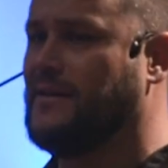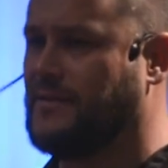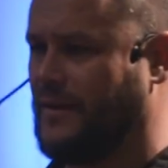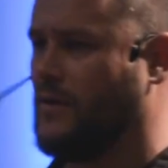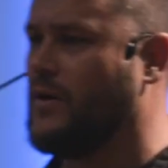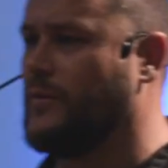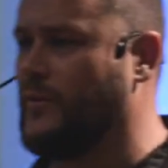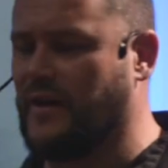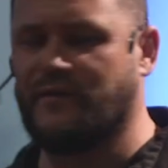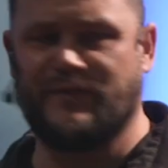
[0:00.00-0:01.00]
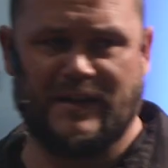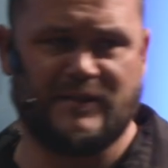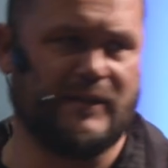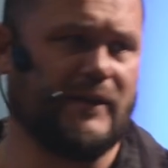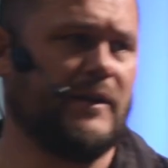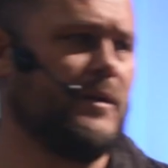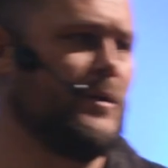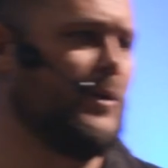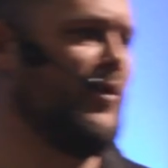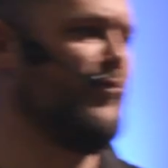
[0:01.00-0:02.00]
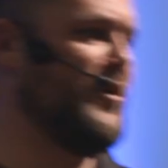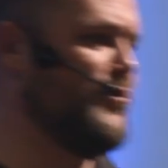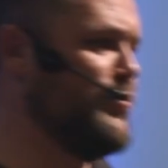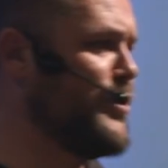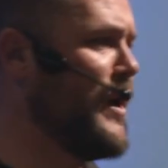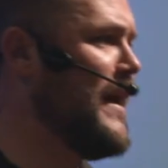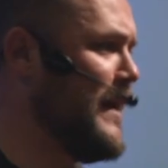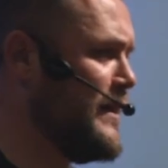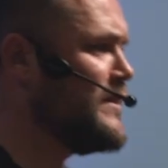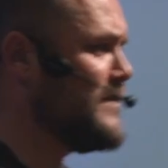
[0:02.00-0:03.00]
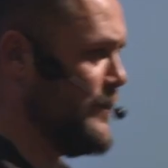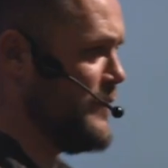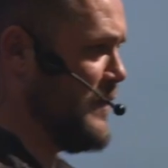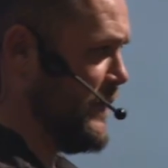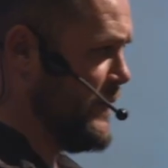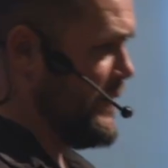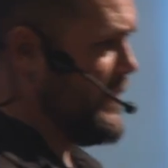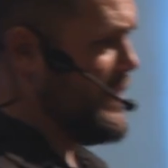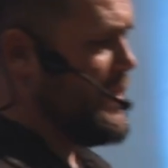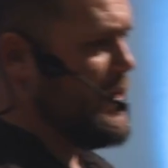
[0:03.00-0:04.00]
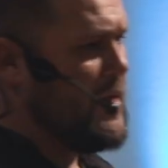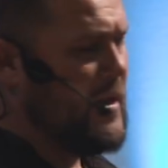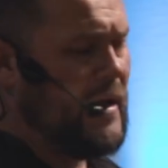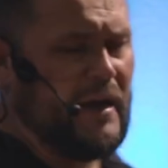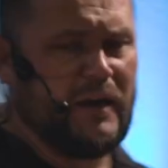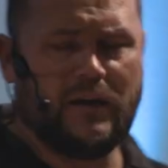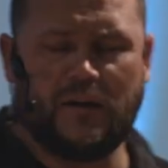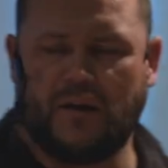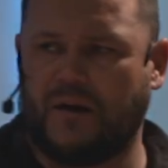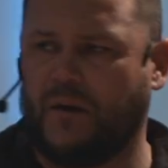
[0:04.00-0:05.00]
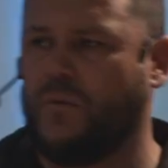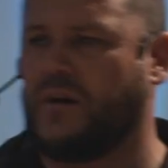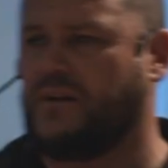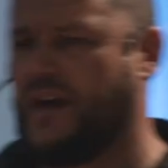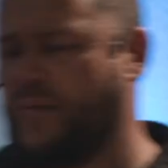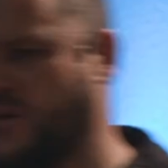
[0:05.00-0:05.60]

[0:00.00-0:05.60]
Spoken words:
to God with our fasting. We've been praying into something, and I want to tap